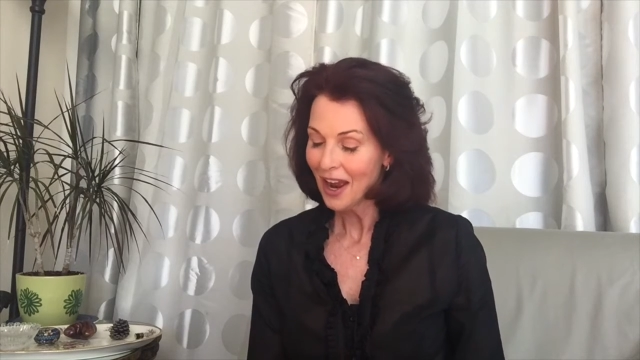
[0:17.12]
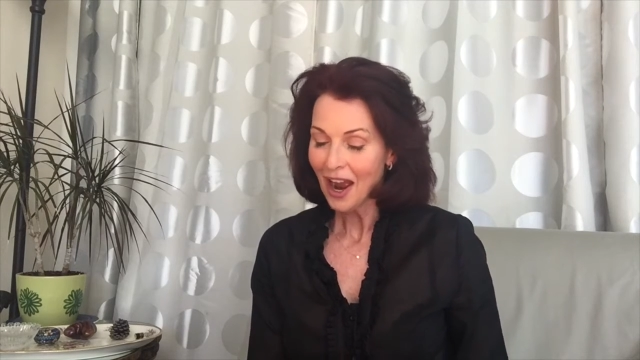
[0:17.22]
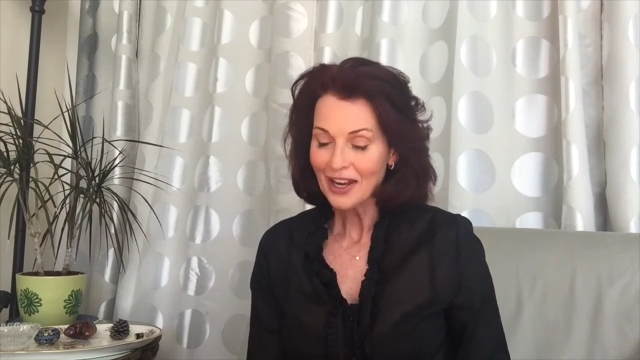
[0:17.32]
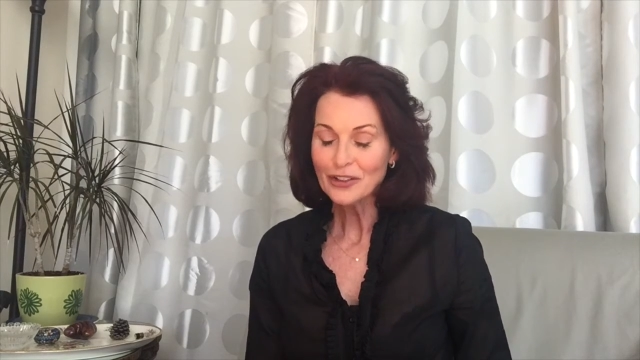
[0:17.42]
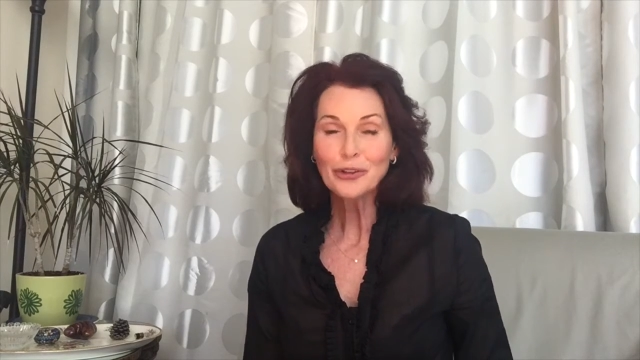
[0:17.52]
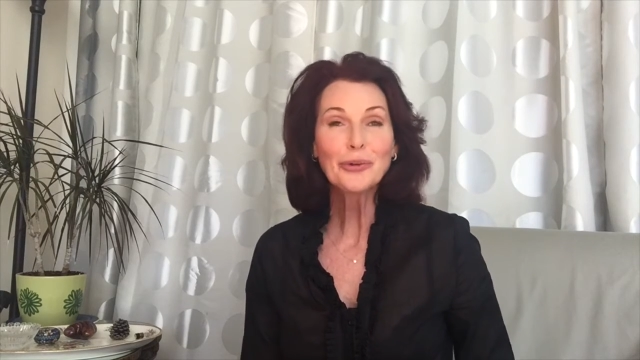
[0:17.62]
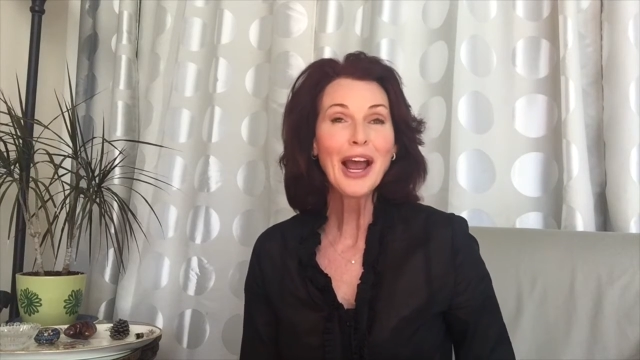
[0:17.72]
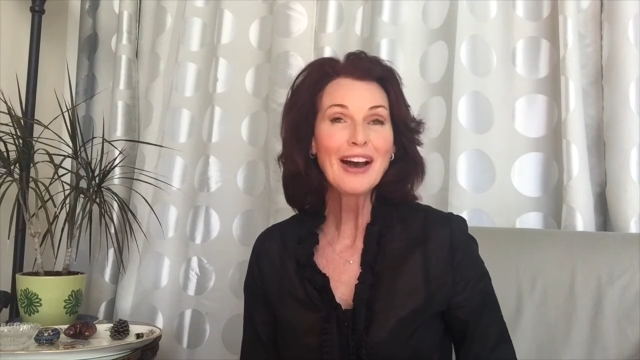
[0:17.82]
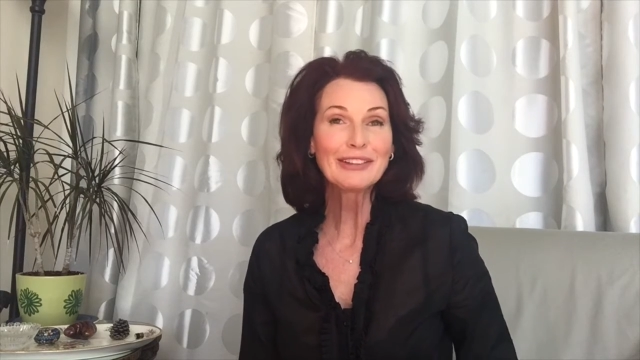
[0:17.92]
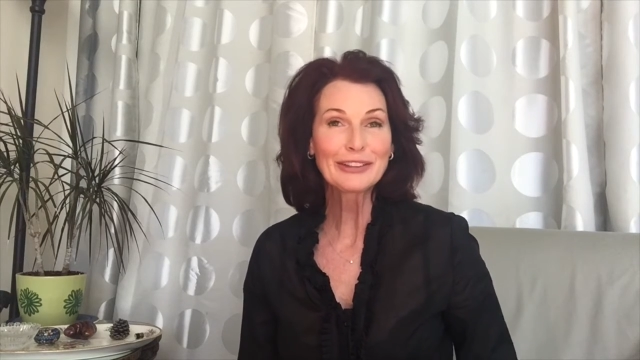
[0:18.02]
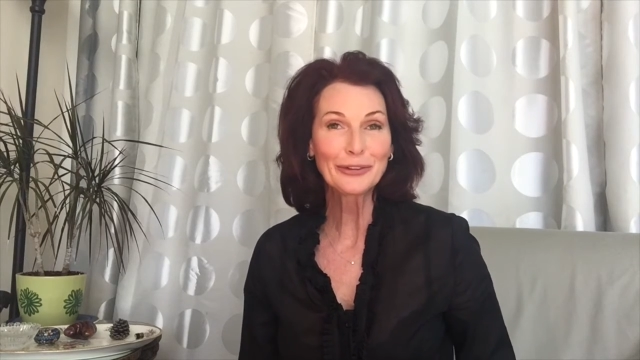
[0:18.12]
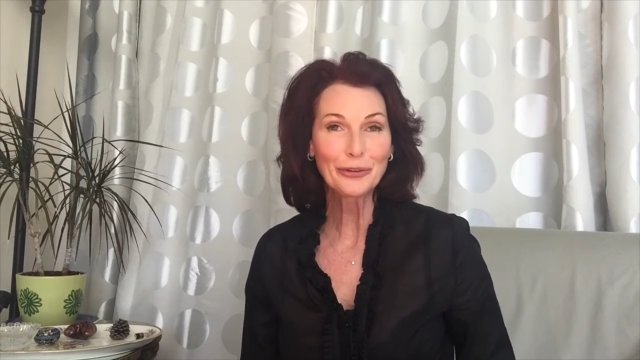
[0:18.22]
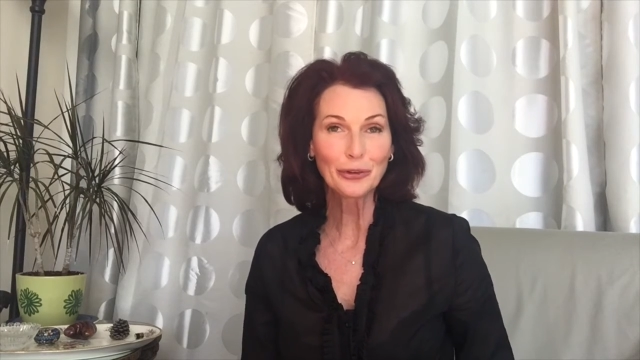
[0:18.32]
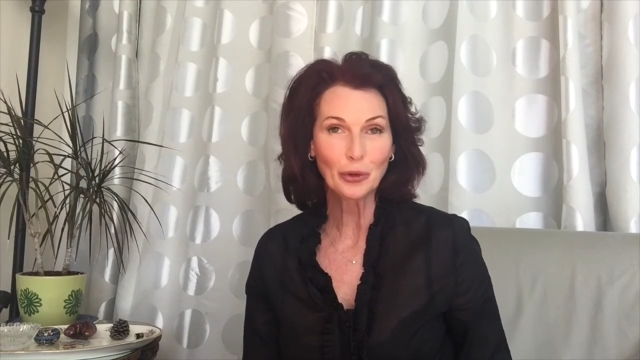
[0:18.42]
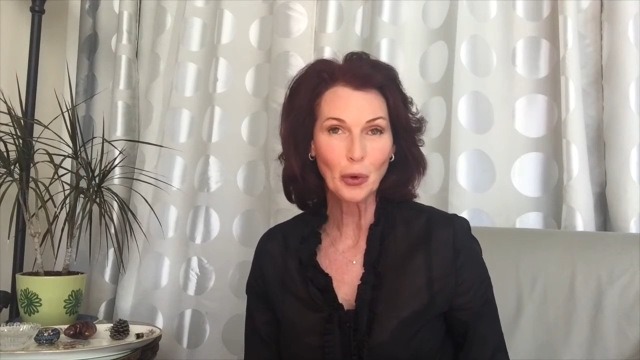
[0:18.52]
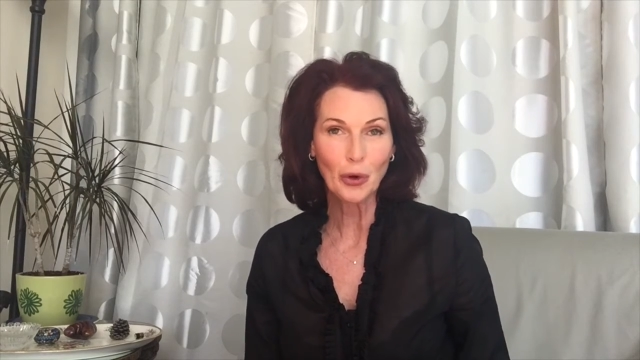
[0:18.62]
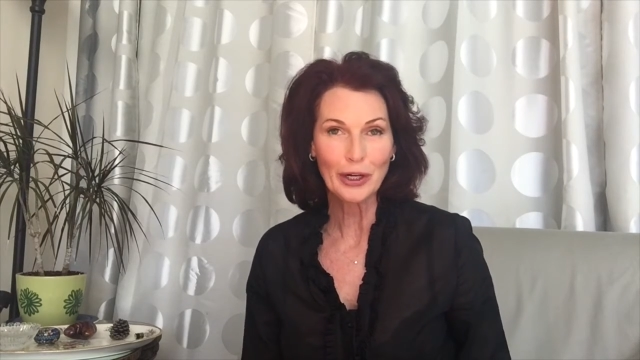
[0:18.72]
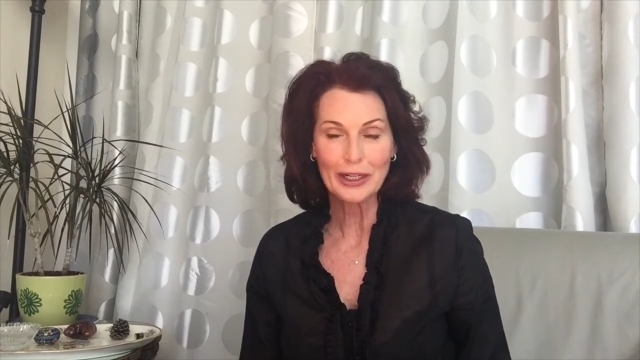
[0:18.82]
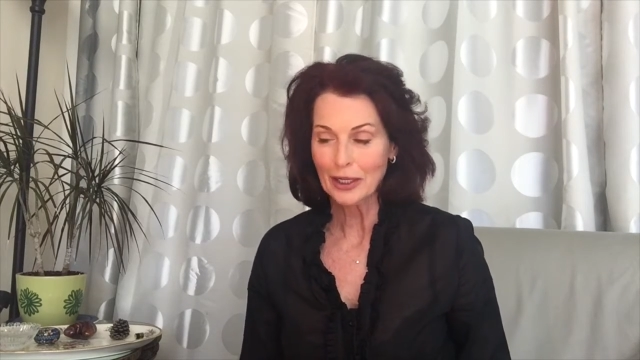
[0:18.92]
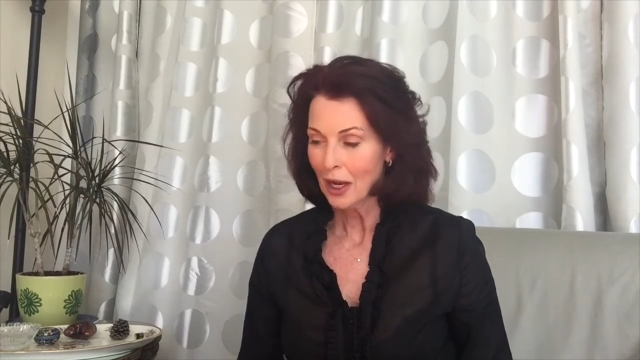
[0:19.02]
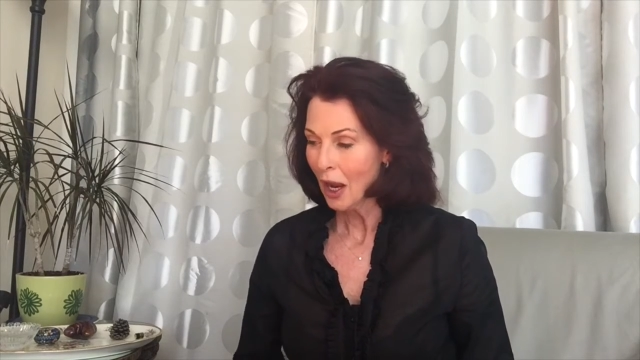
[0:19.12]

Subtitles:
I do have a little story.